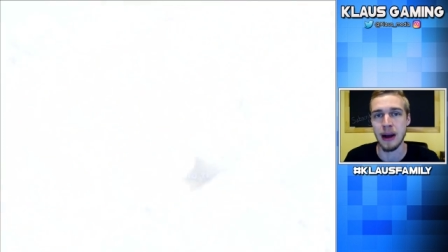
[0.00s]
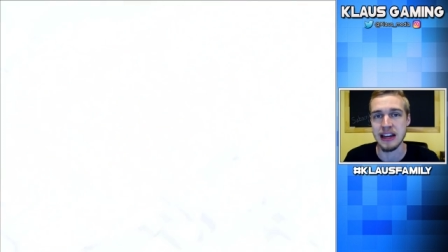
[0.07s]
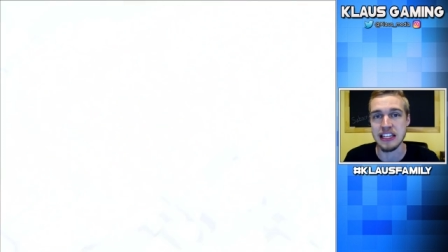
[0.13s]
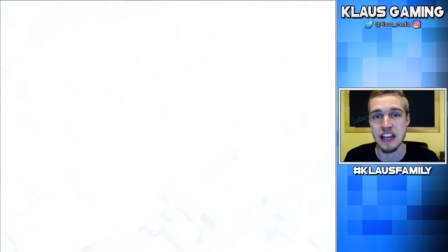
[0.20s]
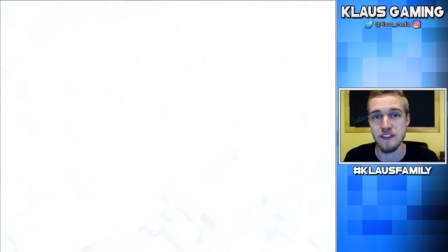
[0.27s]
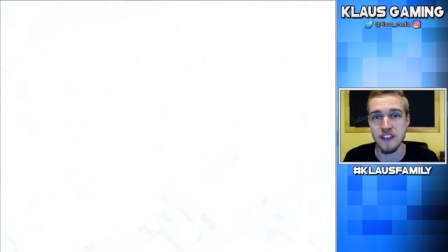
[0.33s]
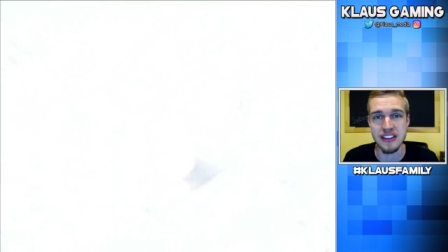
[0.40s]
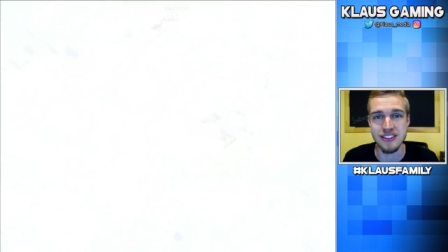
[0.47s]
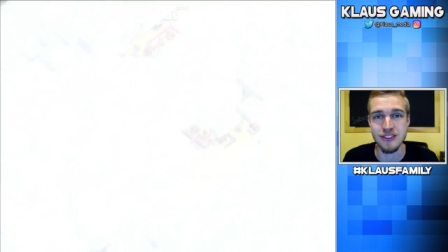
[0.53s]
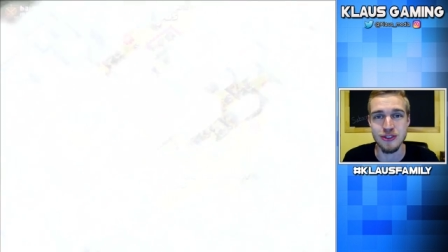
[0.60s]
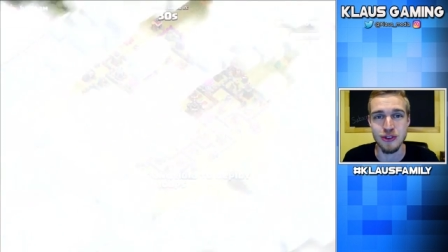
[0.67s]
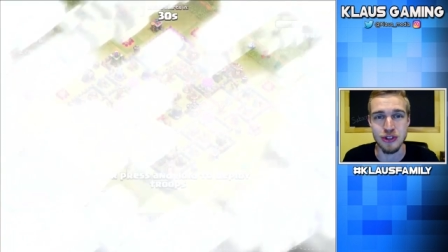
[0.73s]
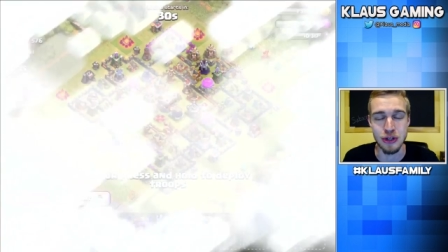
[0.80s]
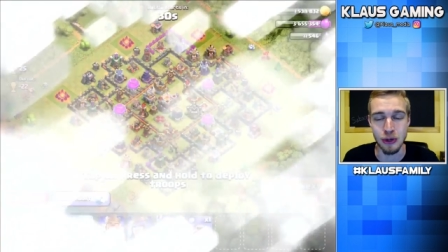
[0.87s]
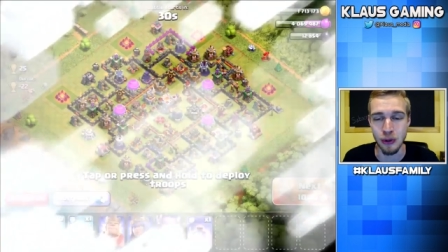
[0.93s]
my defenses
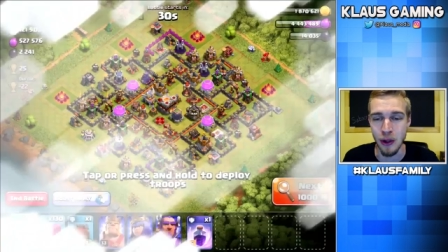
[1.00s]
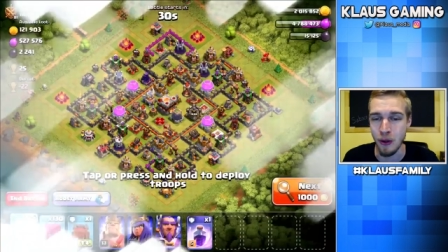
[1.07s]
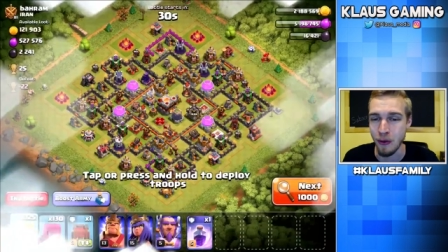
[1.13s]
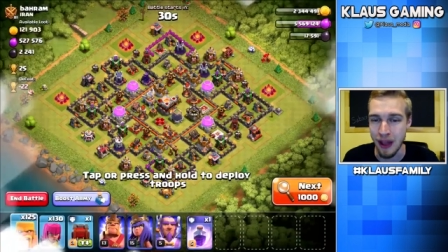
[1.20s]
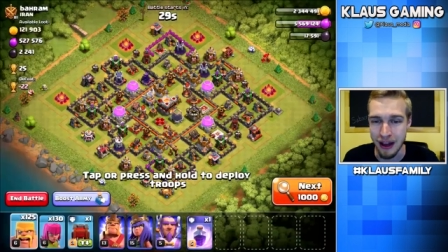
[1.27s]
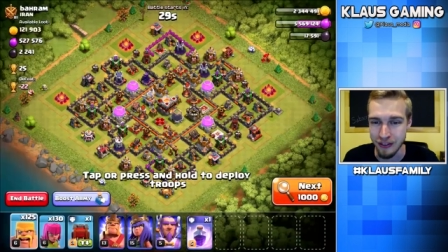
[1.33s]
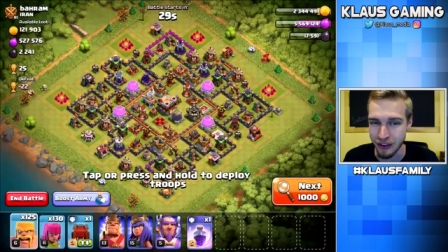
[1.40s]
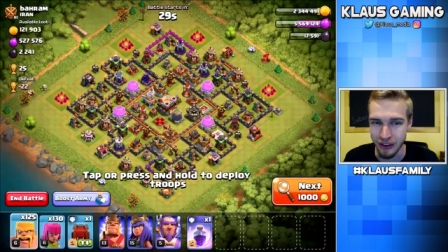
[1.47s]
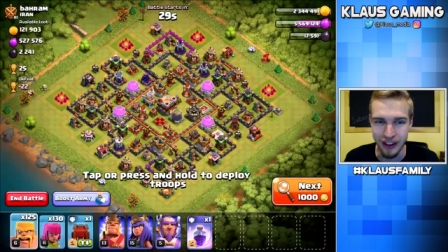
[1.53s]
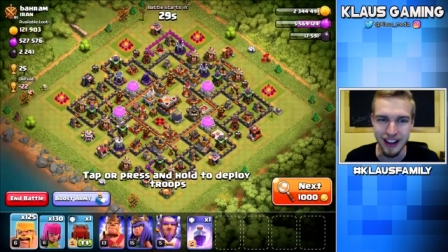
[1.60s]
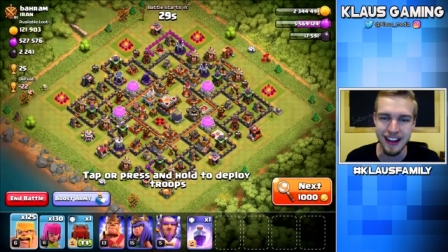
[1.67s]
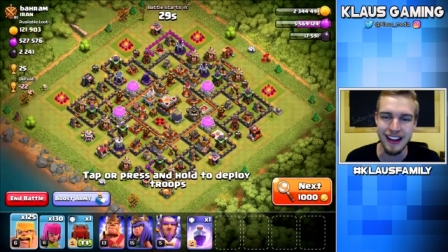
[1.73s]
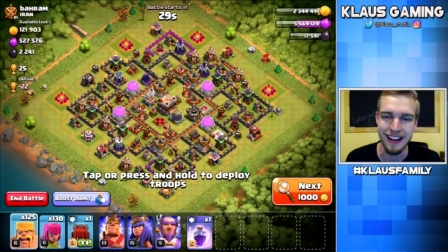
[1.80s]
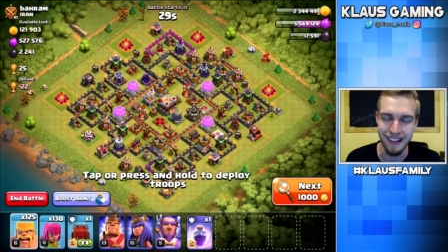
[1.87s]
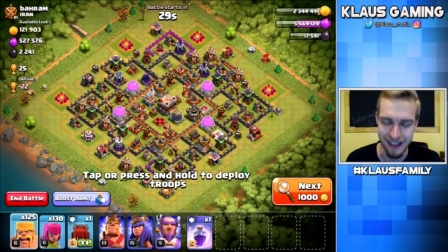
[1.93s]
are too low level.
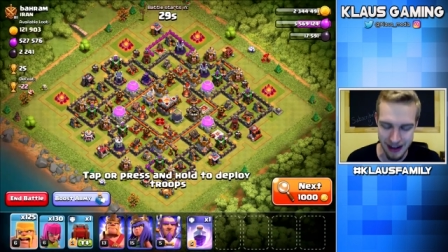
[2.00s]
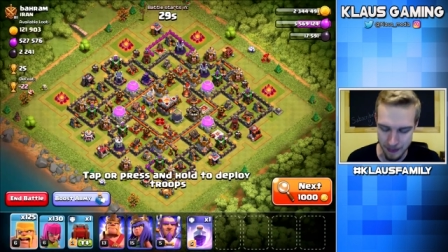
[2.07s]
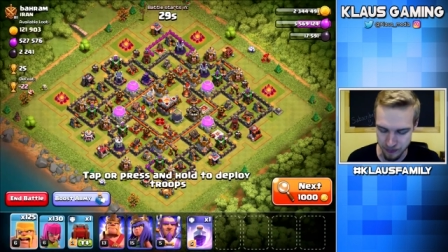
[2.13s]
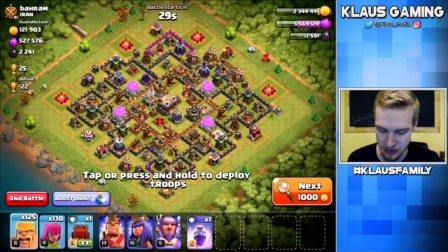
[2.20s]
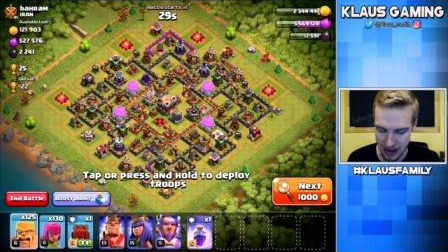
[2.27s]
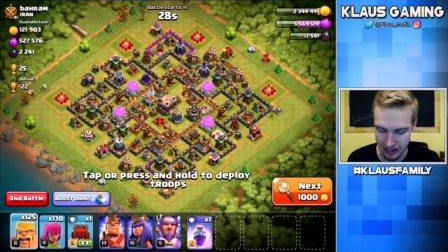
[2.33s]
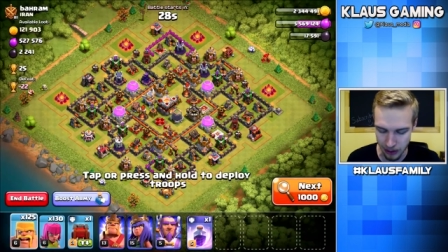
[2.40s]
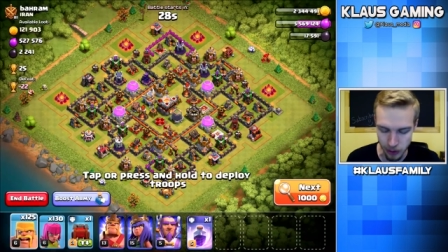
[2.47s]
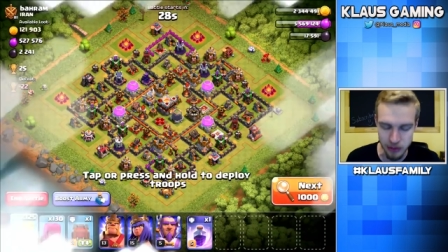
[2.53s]
Um, I